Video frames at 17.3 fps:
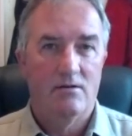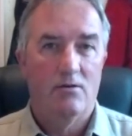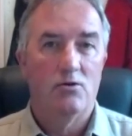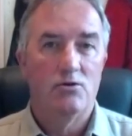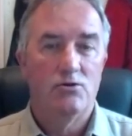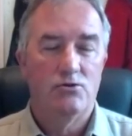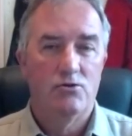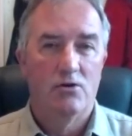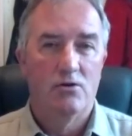or
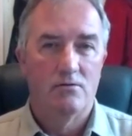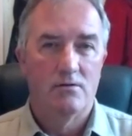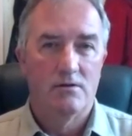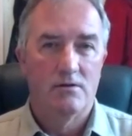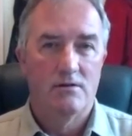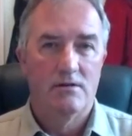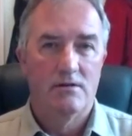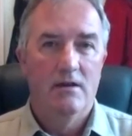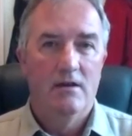
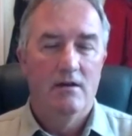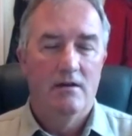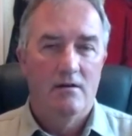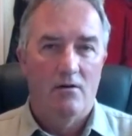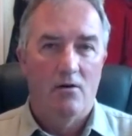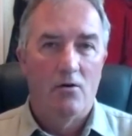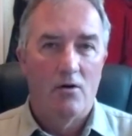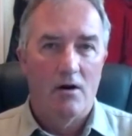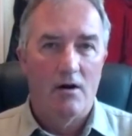strokes
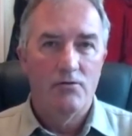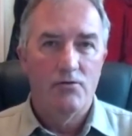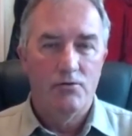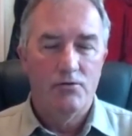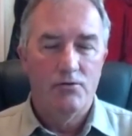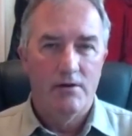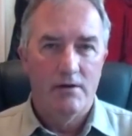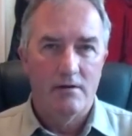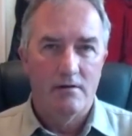or other
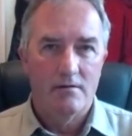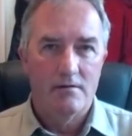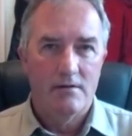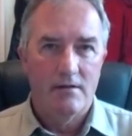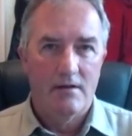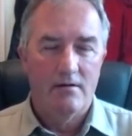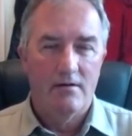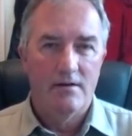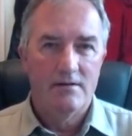things.
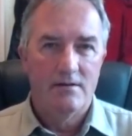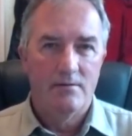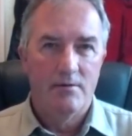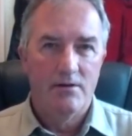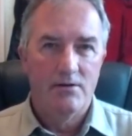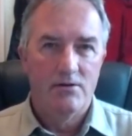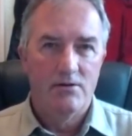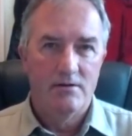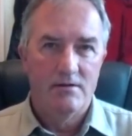Their
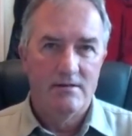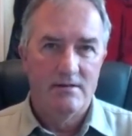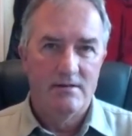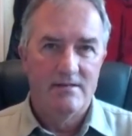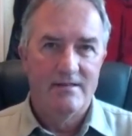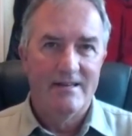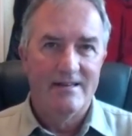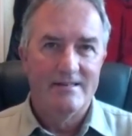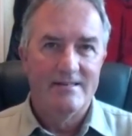estimation is that
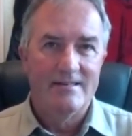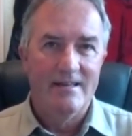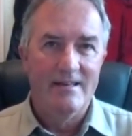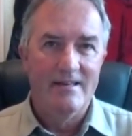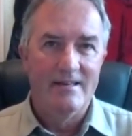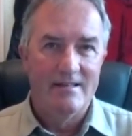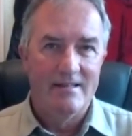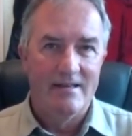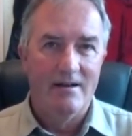
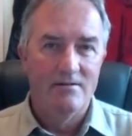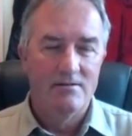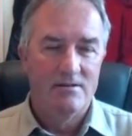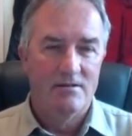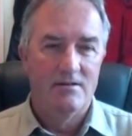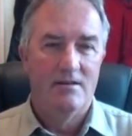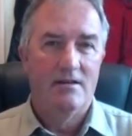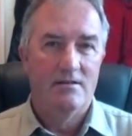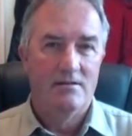
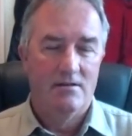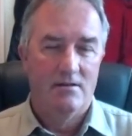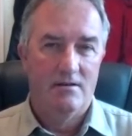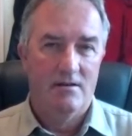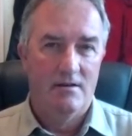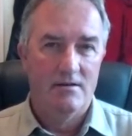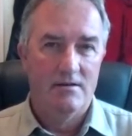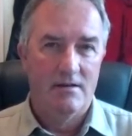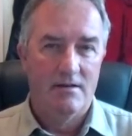16,000 deaths in the
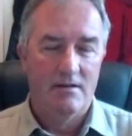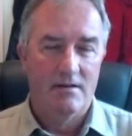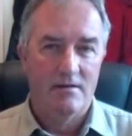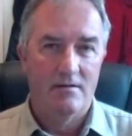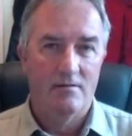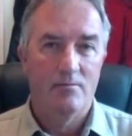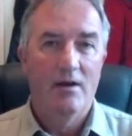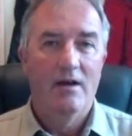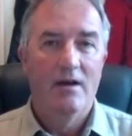United
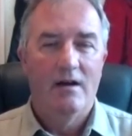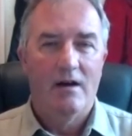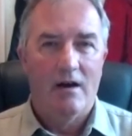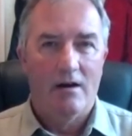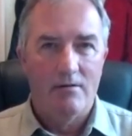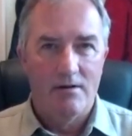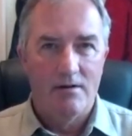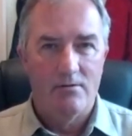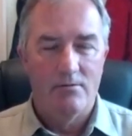Kingdom
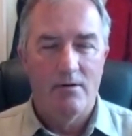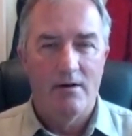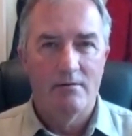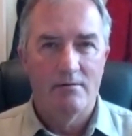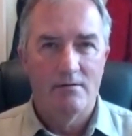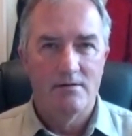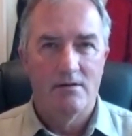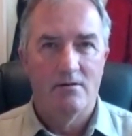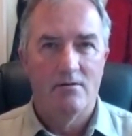are a direct
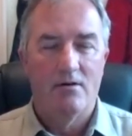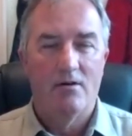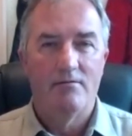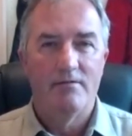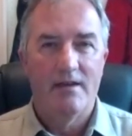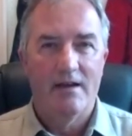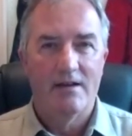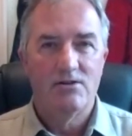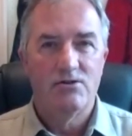result of
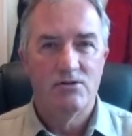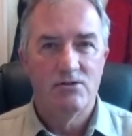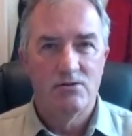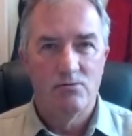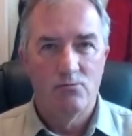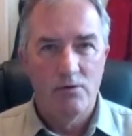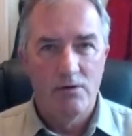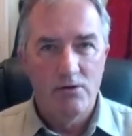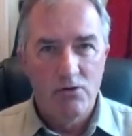the actions
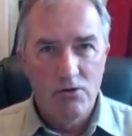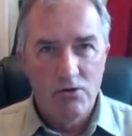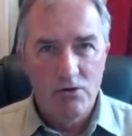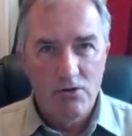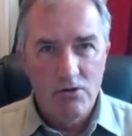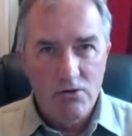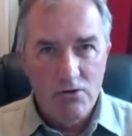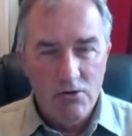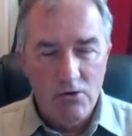that we
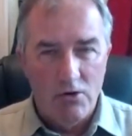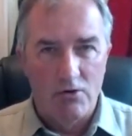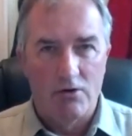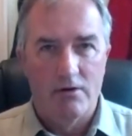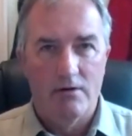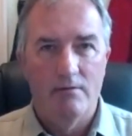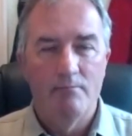took